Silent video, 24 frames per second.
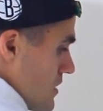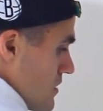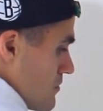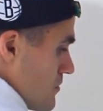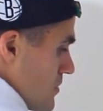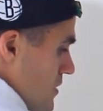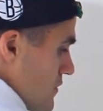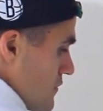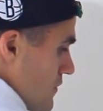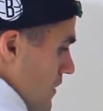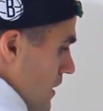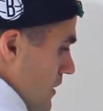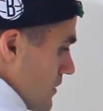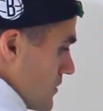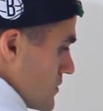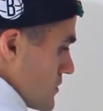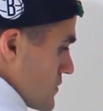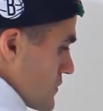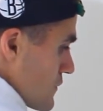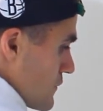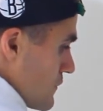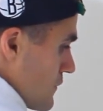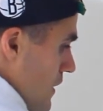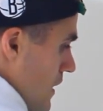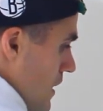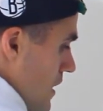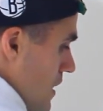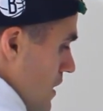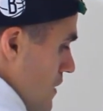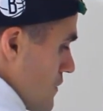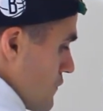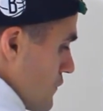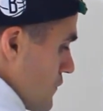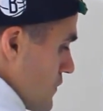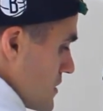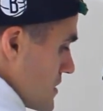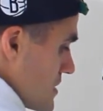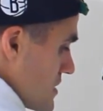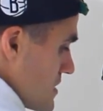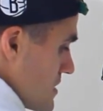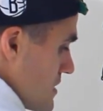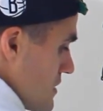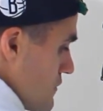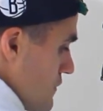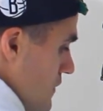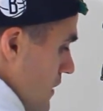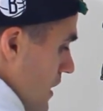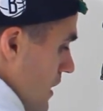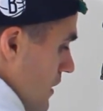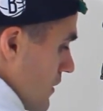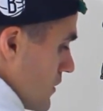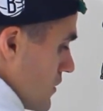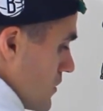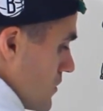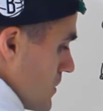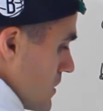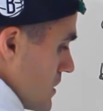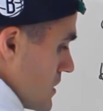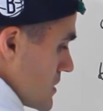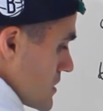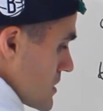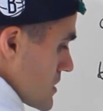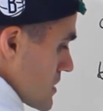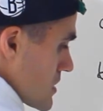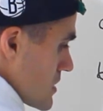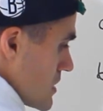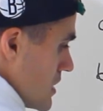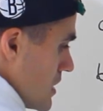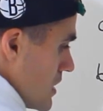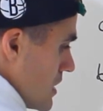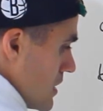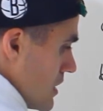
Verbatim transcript: the b value is 5, the c value is